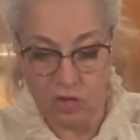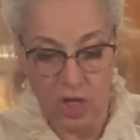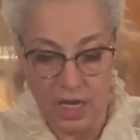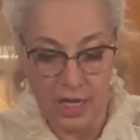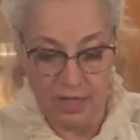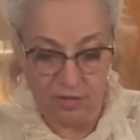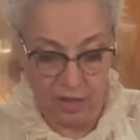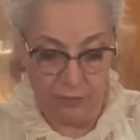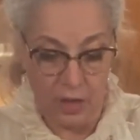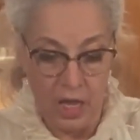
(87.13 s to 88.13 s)
shake it and
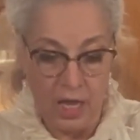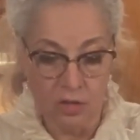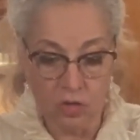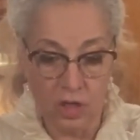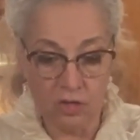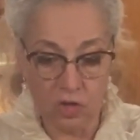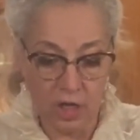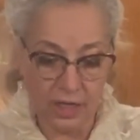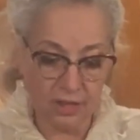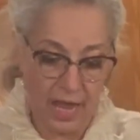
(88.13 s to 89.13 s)
sift it. So this is
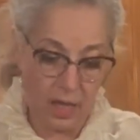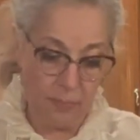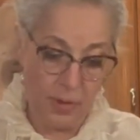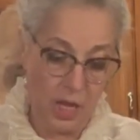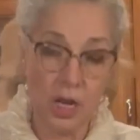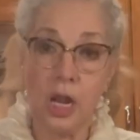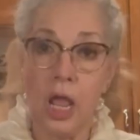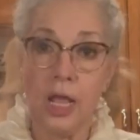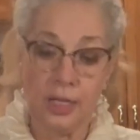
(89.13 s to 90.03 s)
going to take a minute.